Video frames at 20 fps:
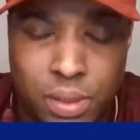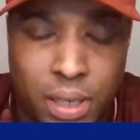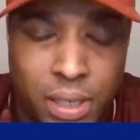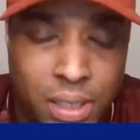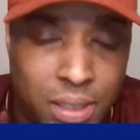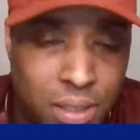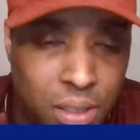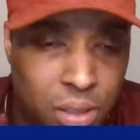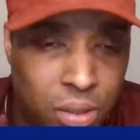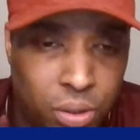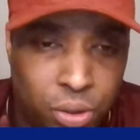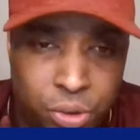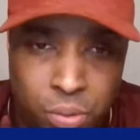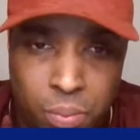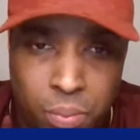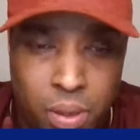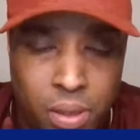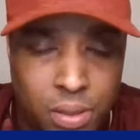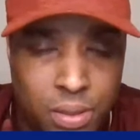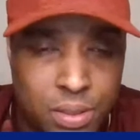did it
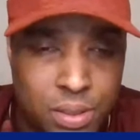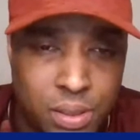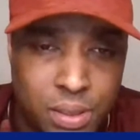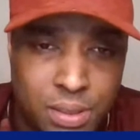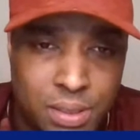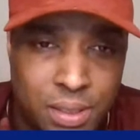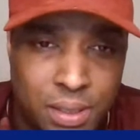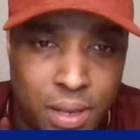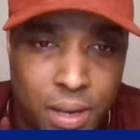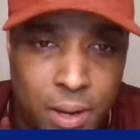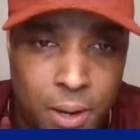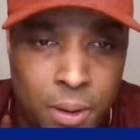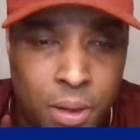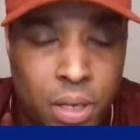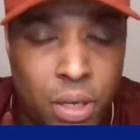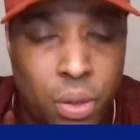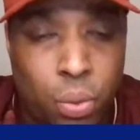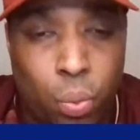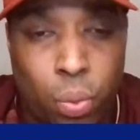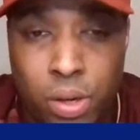tremendously today.
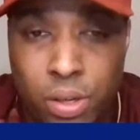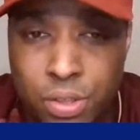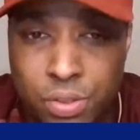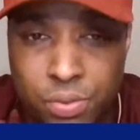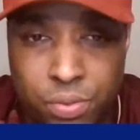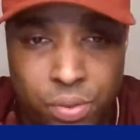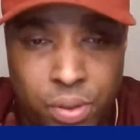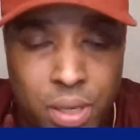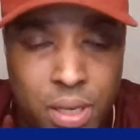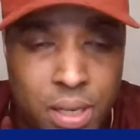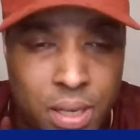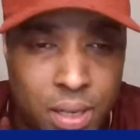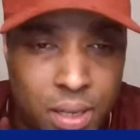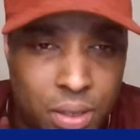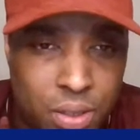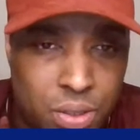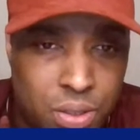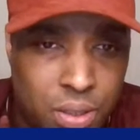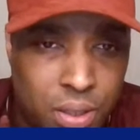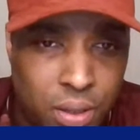Won us free
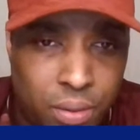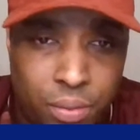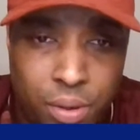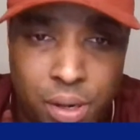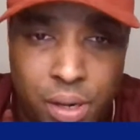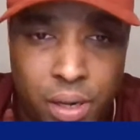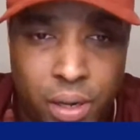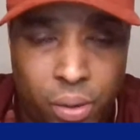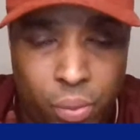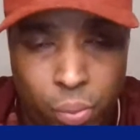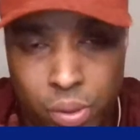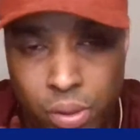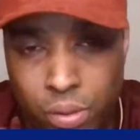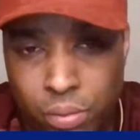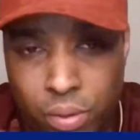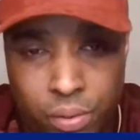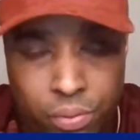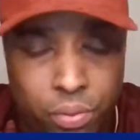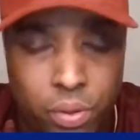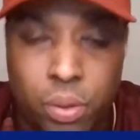kicks here and there when the
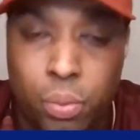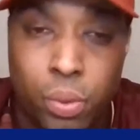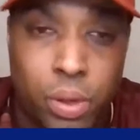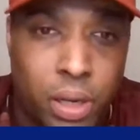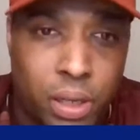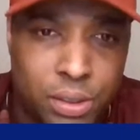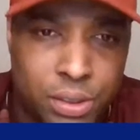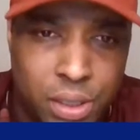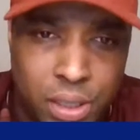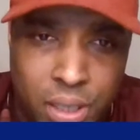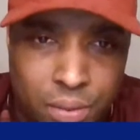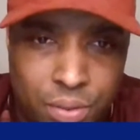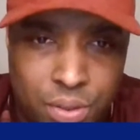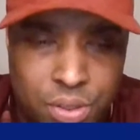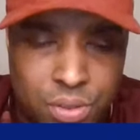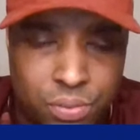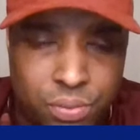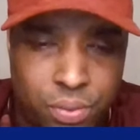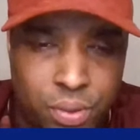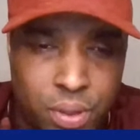referee would actually give us
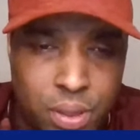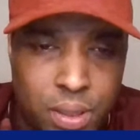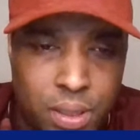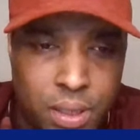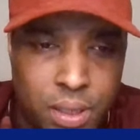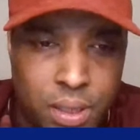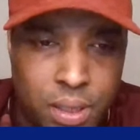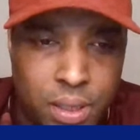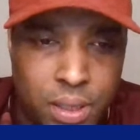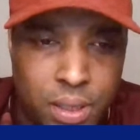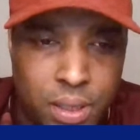a free kick.